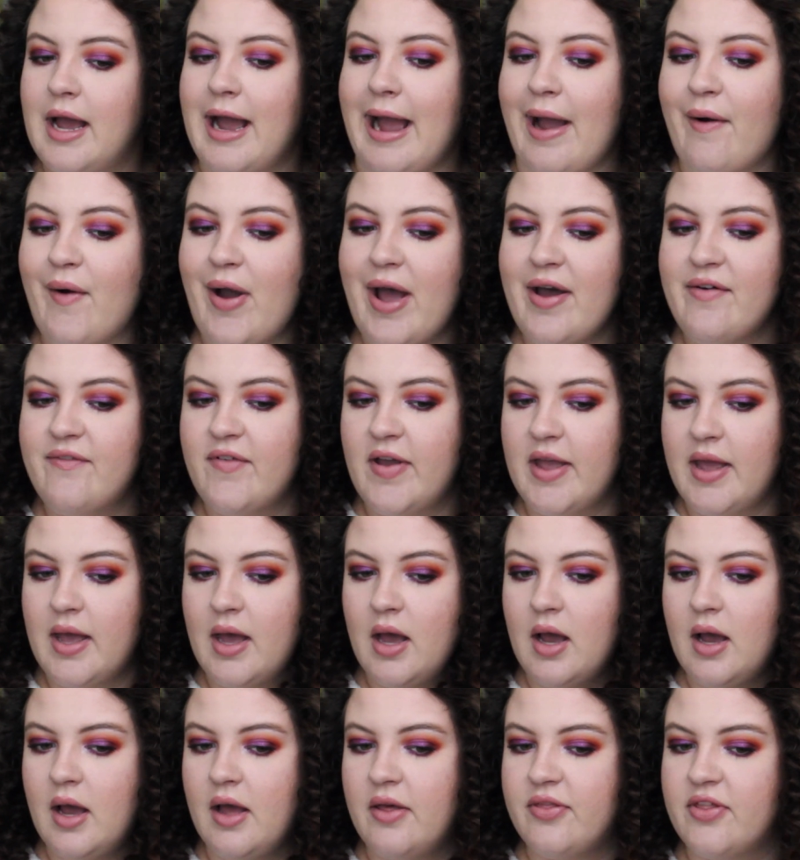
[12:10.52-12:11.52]
I'll have
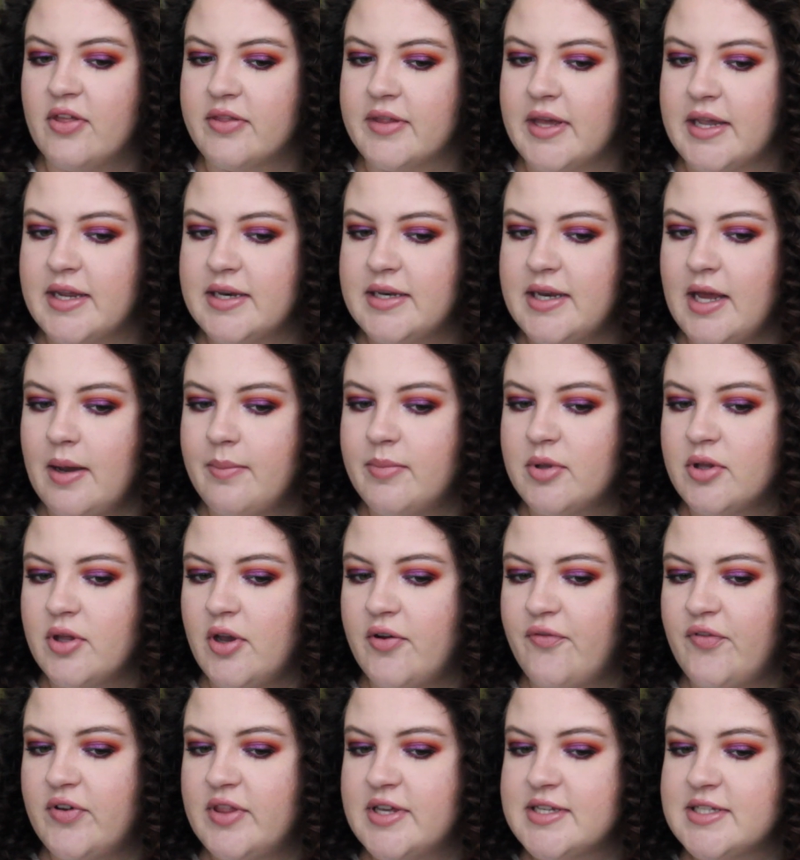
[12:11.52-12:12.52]
the link down below
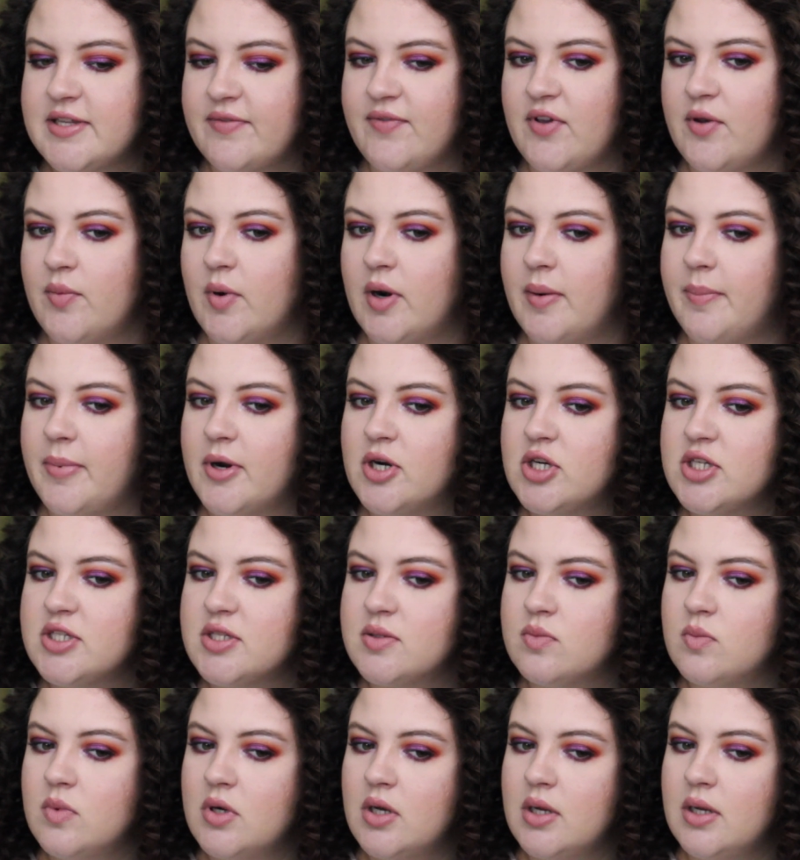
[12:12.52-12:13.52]
for this if you want to
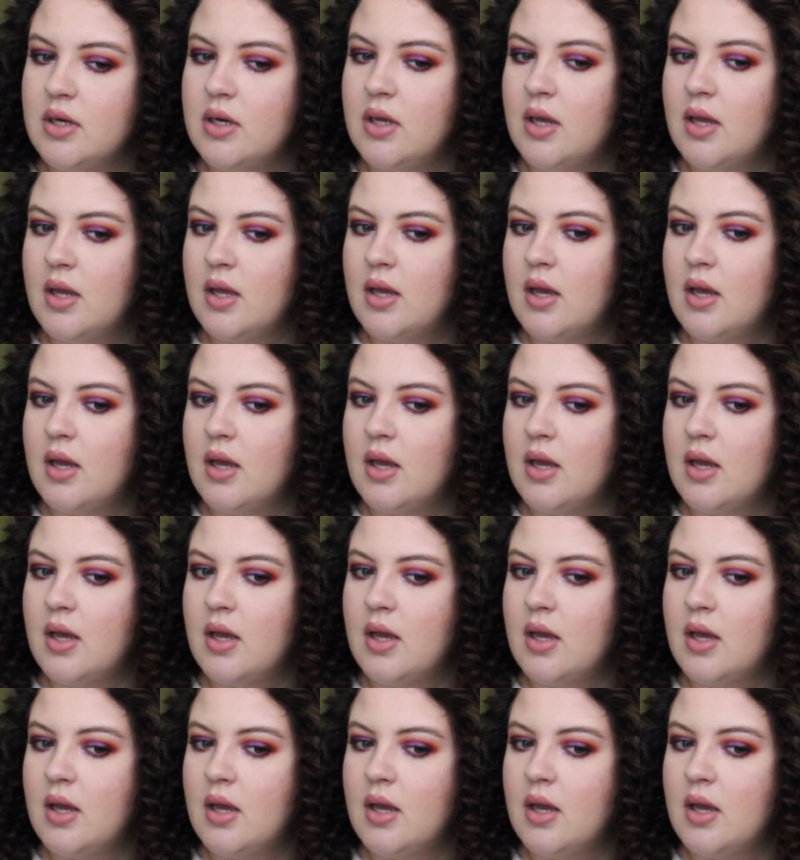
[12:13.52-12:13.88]
purchase one.